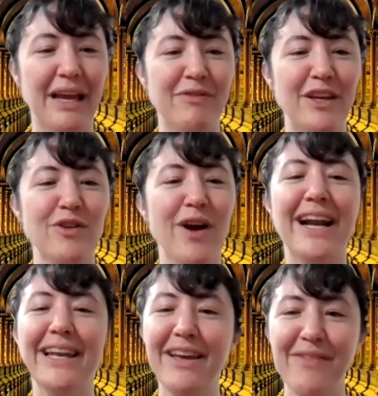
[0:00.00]
Kind
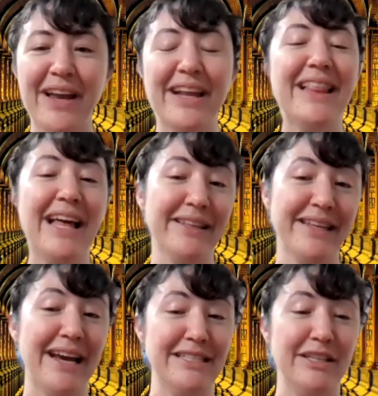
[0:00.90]
of live on it, they'll
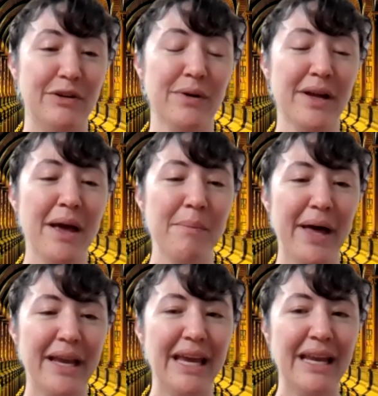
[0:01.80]
die too.
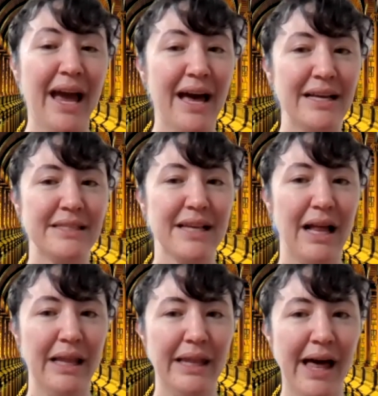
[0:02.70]
But it has a
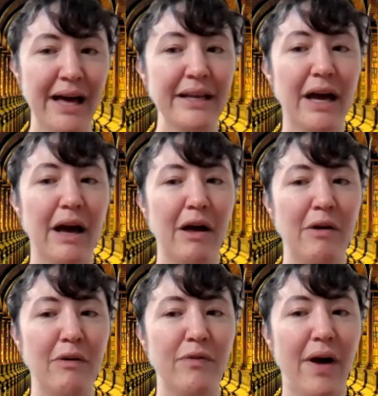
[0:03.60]
lot
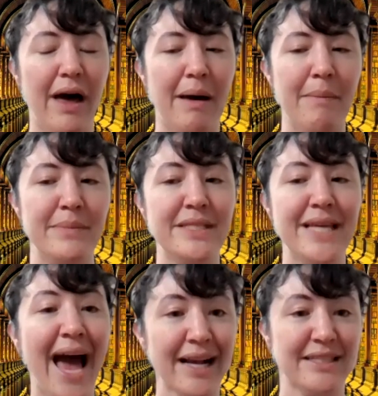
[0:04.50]
of
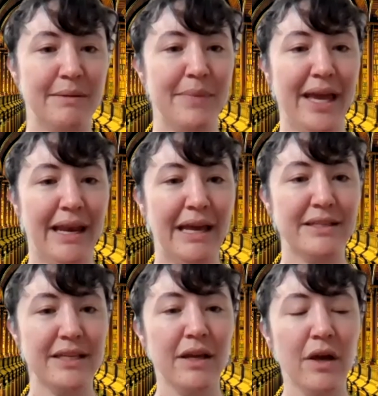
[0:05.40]
taxum in it,
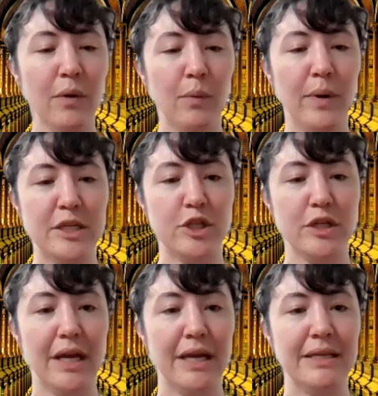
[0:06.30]
which
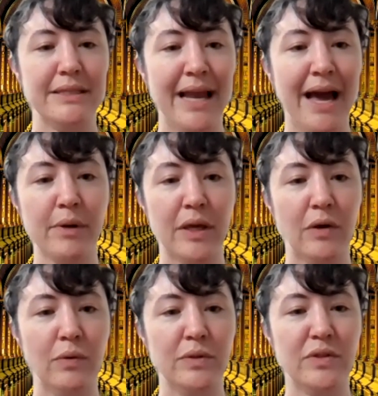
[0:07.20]
is now
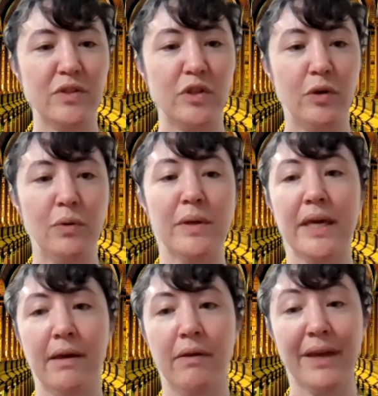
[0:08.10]
used to
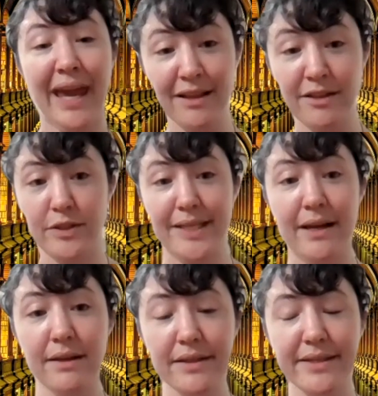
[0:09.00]
kill cancer
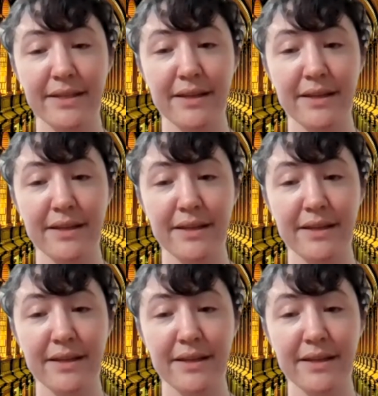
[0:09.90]
cells.